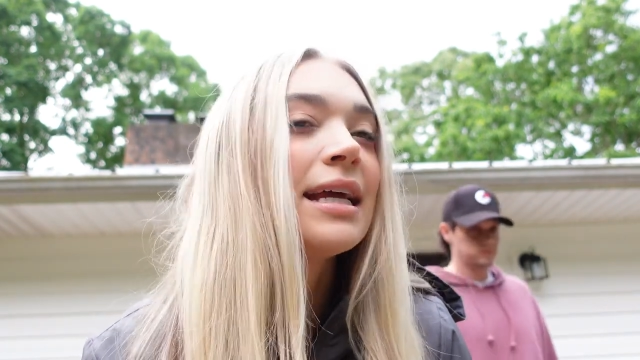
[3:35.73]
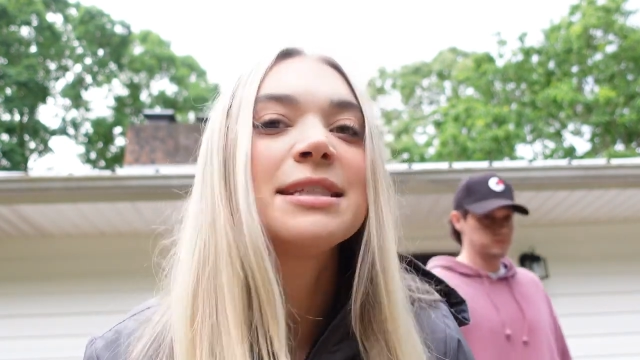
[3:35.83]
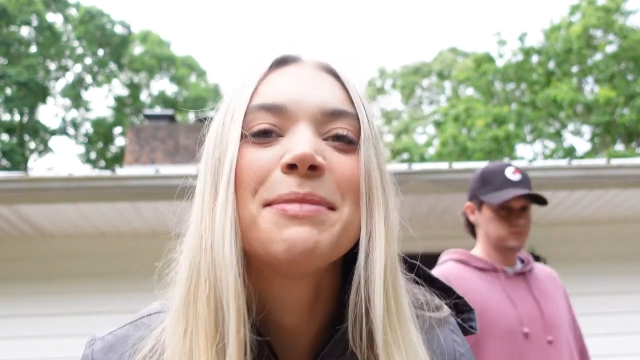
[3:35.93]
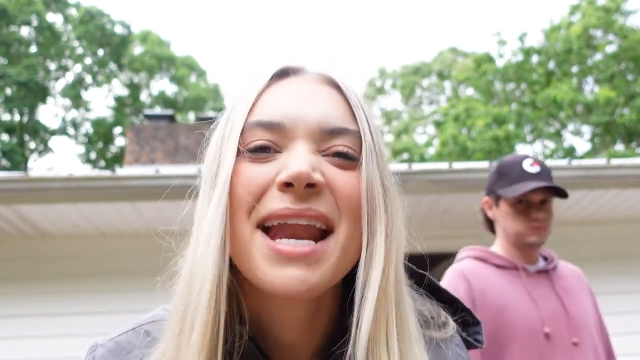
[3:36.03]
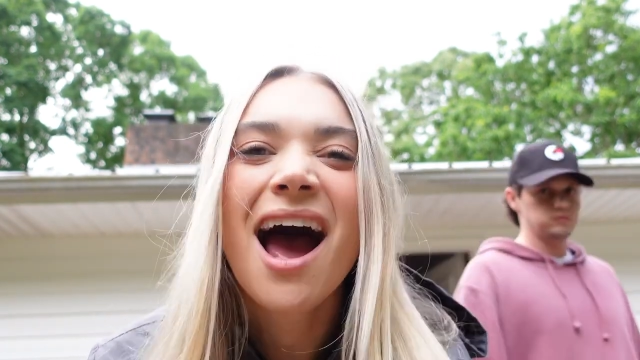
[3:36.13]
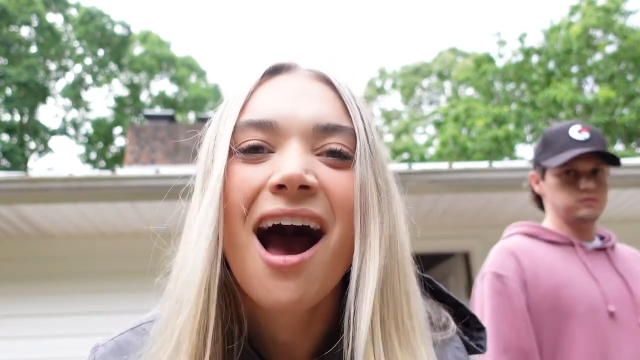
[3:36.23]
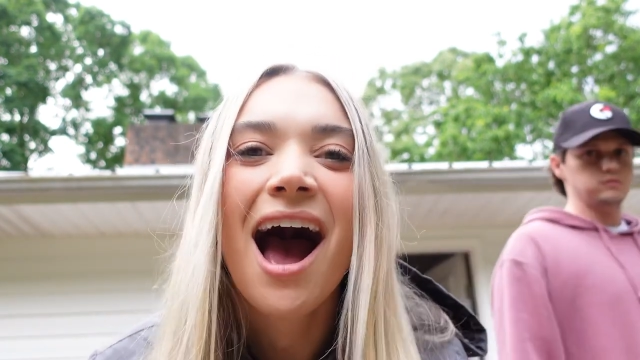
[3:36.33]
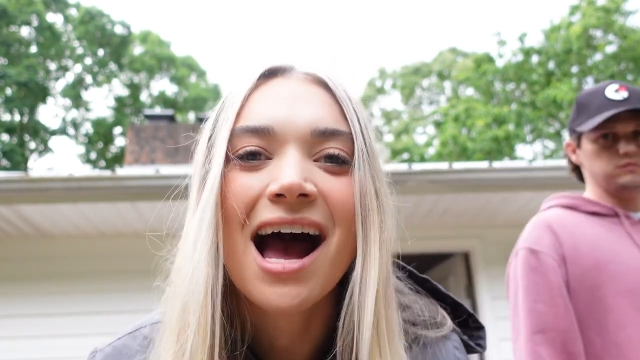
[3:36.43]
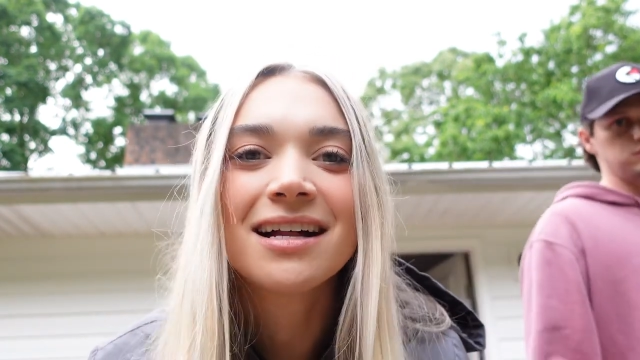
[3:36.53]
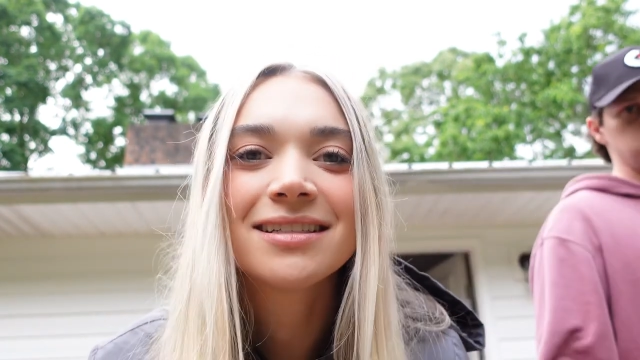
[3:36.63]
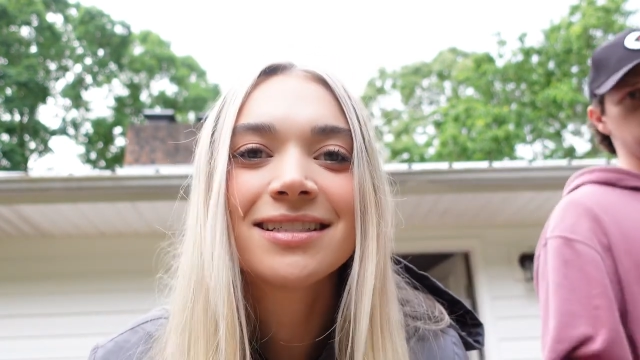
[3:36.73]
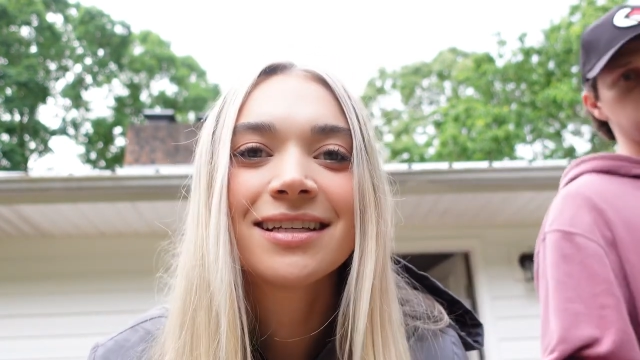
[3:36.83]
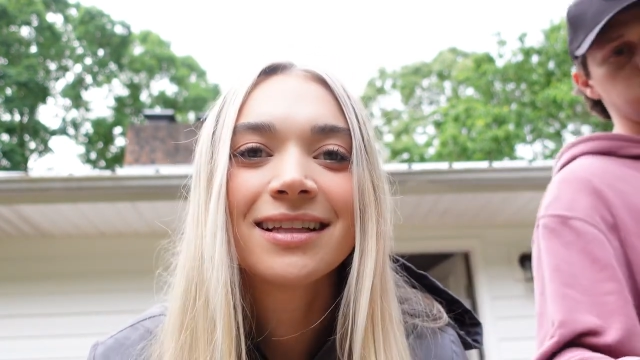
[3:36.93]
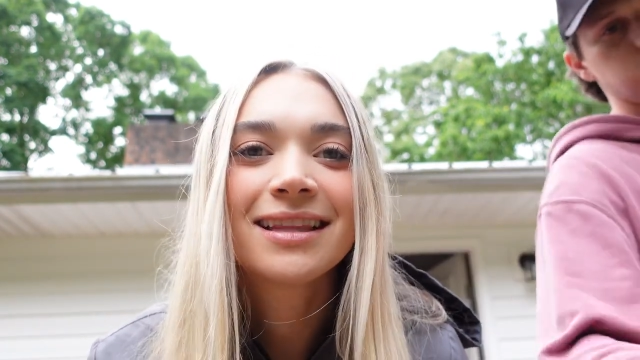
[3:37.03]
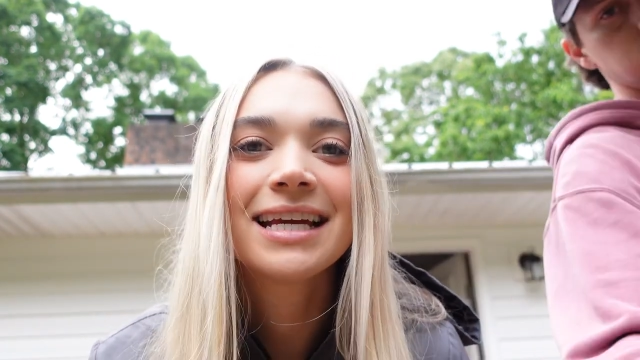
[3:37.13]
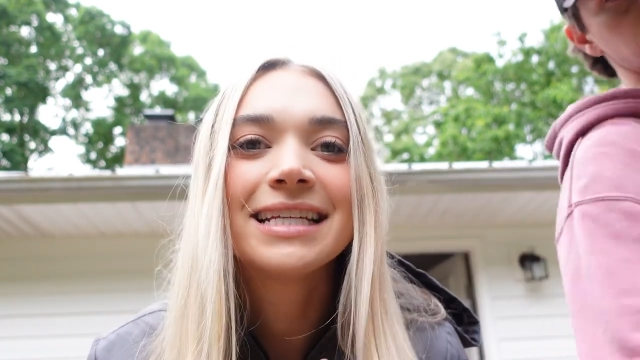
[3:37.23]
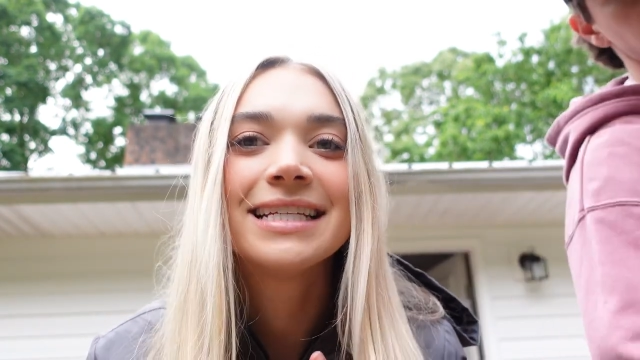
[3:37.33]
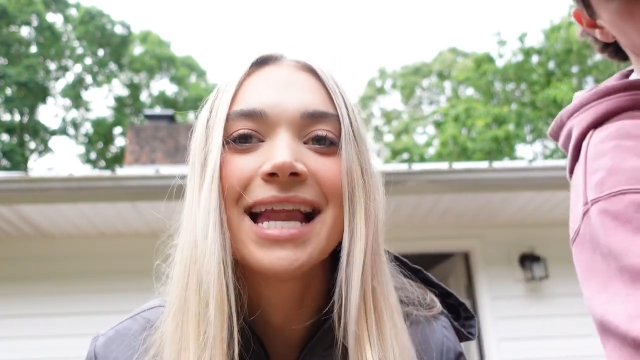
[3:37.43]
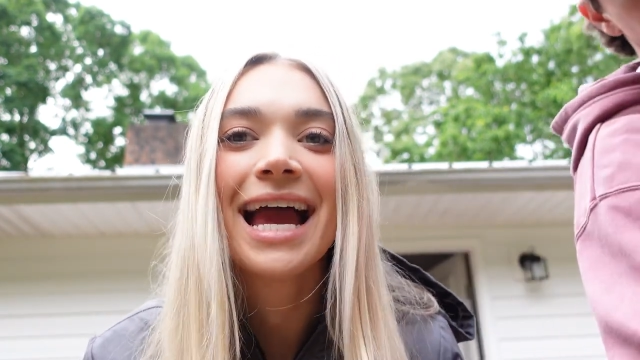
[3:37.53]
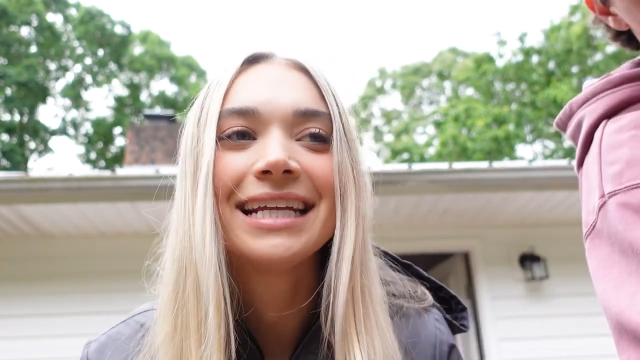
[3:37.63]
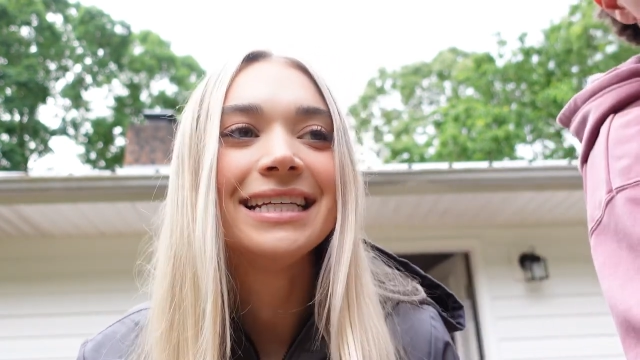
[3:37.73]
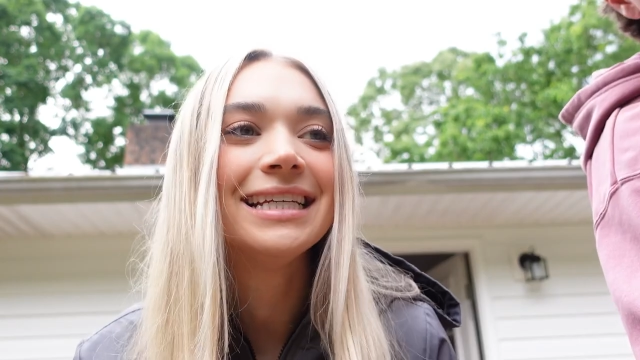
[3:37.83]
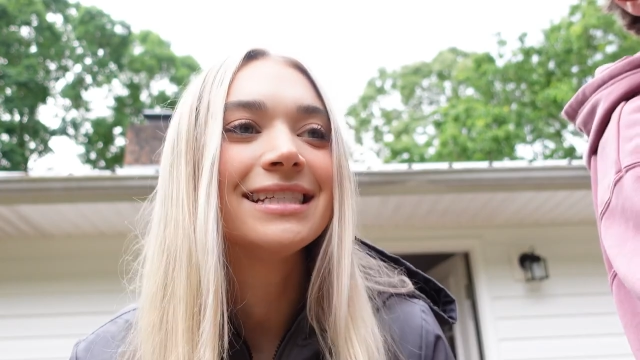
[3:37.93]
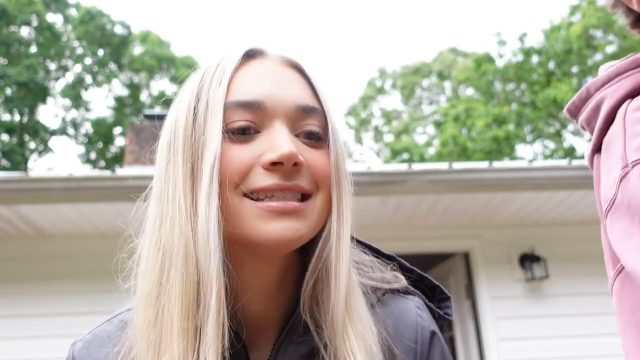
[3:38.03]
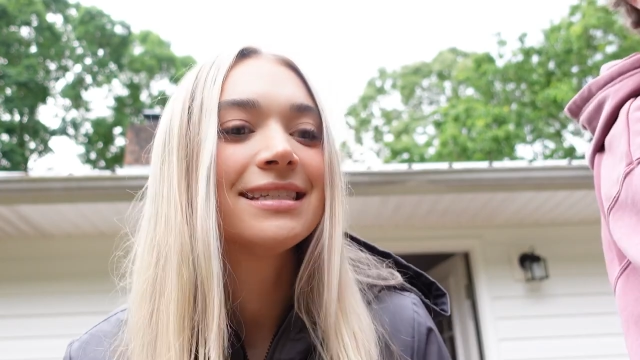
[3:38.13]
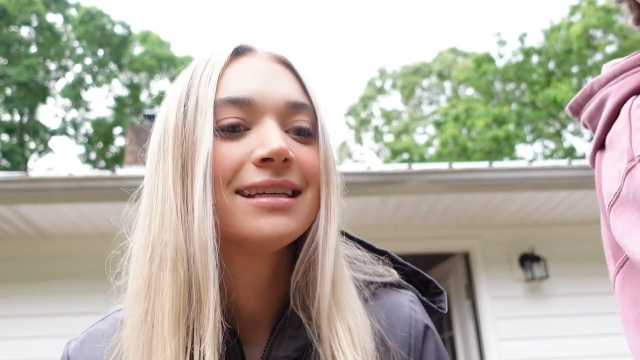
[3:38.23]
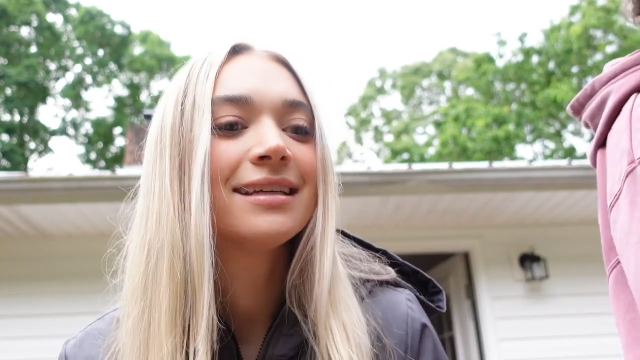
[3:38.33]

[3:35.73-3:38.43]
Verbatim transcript: It's been hot, like 90s.